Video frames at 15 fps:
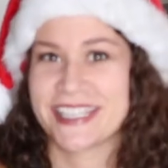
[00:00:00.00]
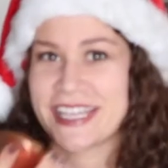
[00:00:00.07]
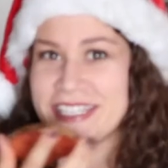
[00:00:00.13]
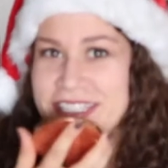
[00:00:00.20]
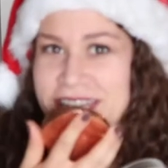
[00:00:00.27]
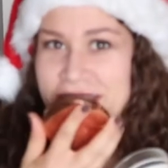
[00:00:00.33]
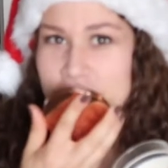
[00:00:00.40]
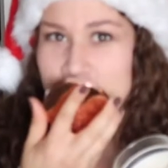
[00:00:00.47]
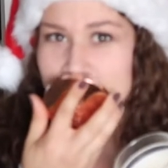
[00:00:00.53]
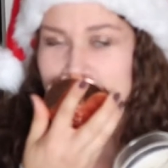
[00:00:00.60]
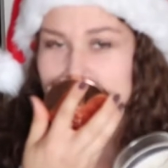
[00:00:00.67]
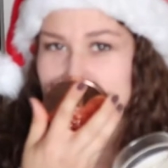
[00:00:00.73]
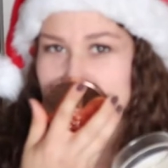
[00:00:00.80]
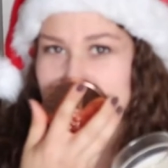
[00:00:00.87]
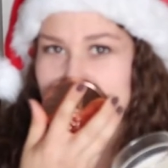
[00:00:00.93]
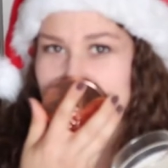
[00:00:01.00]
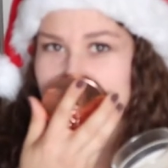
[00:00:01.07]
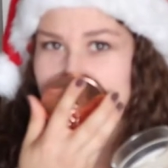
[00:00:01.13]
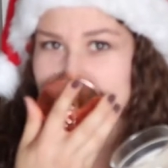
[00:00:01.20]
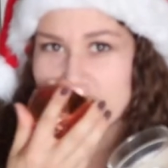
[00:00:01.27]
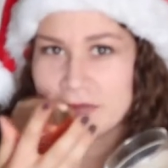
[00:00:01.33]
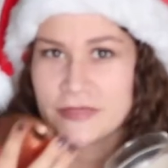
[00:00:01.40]
scented.
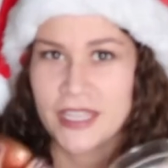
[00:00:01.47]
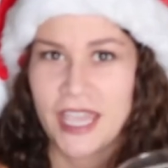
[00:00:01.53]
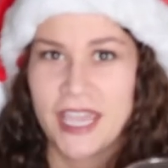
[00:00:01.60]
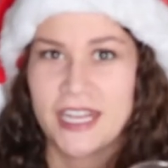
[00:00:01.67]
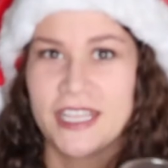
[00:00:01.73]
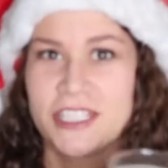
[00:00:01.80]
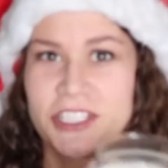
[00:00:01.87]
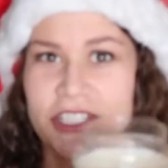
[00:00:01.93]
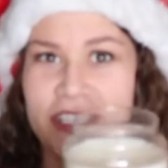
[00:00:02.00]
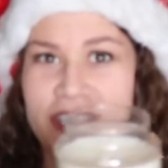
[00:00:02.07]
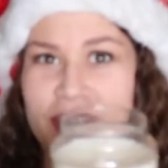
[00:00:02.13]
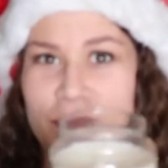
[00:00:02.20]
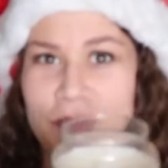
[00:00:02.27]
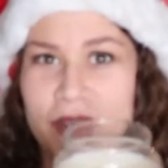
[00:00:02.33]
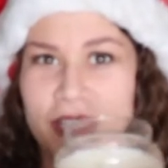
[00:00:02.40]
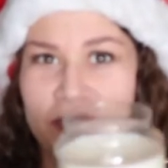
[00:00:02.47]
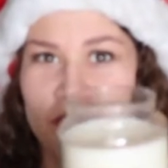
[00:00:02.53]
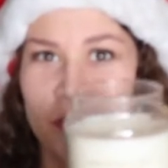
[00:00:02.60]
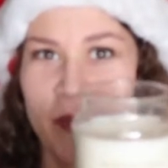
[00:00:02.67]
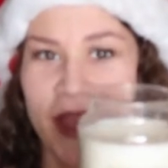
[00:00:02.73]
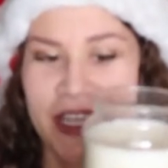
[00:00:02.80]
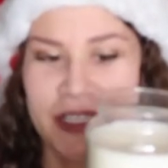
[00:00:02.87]
And it just, to me,
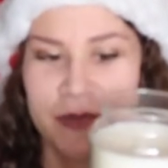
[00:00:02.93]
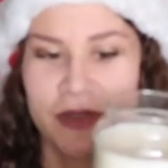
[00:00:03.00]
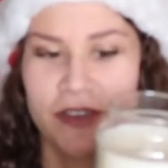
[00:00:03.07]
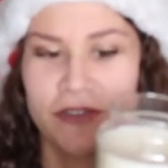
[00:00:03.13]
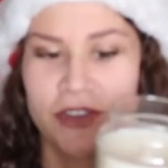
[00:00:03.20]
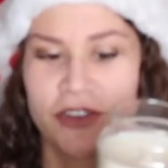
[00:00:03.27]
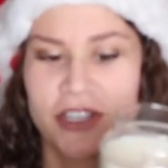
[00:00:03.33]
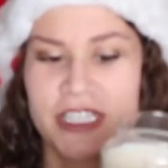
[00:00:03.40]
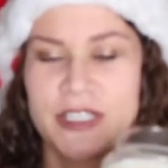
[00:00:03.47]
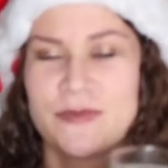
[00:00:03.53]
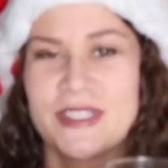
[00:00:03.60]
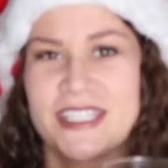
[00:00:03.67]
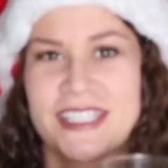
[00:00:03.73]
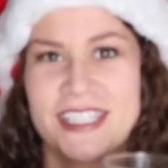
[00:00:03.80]
reminds me of the Christmas